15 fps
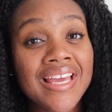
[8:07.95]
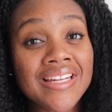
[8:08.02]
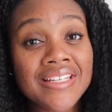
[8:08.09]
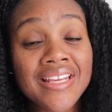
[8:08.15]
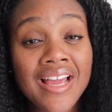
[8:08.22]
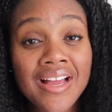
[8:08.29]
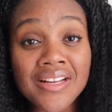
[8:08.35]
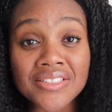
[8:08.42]
And
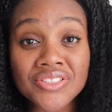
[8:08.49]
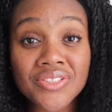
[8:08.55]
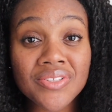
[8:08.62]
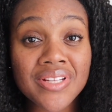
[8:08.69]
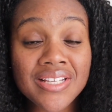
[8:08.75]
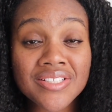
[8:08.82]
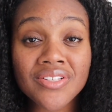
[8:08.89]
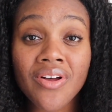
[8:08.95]
yeah, so
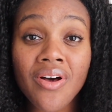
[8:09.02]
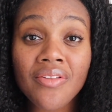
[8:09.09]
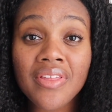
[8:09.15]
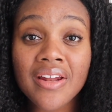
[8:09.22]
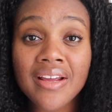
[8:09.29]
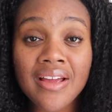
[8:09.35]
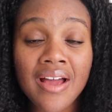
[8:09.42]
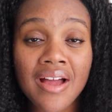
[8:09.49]
that's all
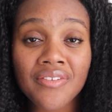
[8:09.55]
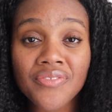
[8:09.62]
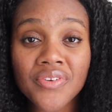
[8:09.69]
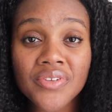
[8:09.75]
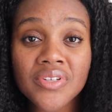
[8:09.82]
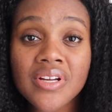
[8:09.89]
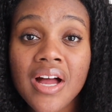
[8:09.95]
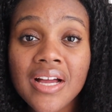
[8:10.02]
that I have for
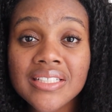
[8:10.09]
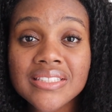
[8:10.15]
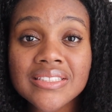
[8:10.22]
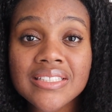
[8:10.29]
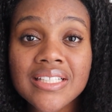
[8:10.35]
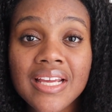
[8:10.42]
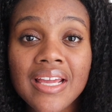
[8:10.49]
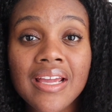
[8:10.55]
you guys
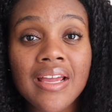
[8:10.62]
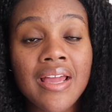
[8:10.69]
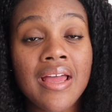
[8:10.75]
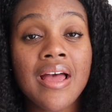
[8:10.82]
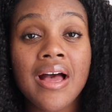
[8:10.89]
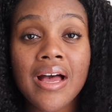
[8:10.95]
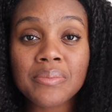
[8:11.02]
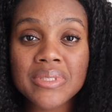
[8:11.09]
today.
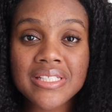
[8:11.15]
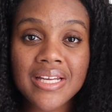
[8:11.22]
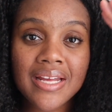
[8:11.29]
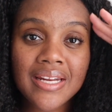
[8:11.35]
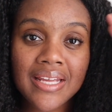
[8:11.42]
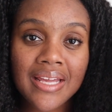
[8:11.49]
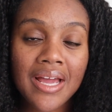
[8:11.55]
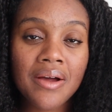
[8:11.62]
I'm
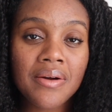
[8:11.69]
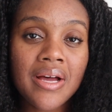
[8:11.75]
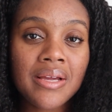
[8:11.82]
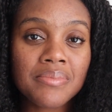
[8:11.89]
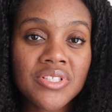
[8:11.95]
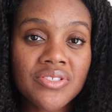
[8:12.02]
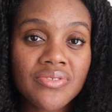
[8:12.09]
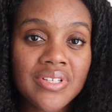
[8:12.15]
signing out.
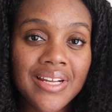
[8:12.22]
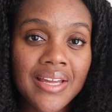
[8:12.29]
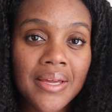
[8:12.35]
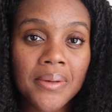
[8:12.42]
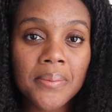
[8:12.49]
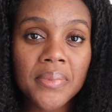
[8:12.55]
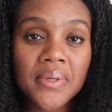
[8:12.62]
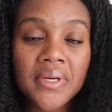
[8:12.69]
I'm Serena
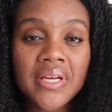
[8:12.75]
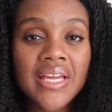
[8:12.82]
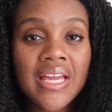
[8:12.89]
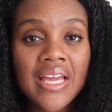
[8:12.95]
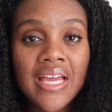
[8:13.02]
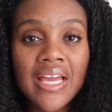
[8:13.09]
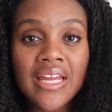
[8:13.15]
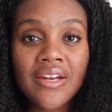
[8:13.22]
Kemba,
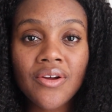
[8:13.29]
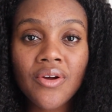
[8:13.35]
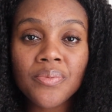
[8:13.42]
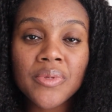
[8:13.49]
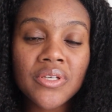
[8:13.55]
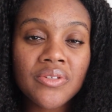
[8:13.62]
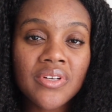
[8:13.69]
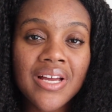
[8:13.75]
and I hope
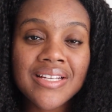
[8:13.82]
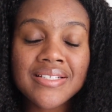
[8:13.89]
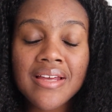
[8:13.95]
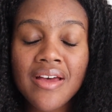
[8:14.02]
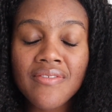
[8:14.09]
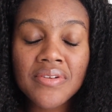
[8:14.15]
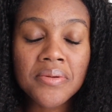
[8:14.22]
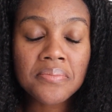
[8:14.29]
that you guys
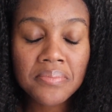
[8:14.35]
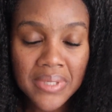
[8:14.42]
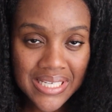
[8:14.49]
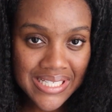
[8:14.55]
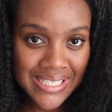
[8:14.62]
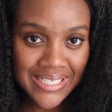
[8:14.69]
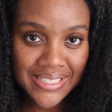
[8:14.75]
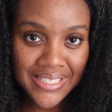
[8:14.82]
have an
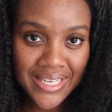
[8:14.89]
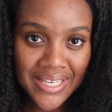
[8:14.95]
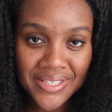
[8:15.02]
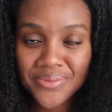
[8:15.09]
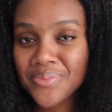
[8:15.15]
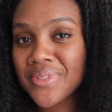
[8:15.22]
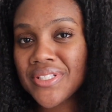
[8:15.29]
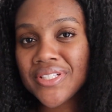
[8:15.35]
amazing day.
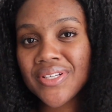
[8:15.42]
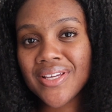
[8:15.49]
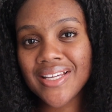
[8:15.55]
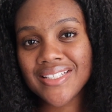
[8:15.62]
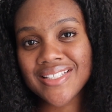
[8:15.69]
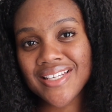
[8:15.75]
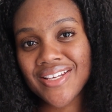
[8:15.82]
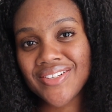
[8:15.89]
See you
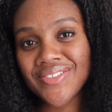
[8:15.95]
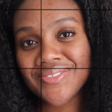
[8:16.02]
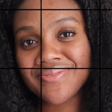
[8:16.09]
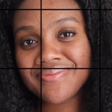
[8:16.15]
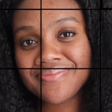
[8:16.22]
guys later.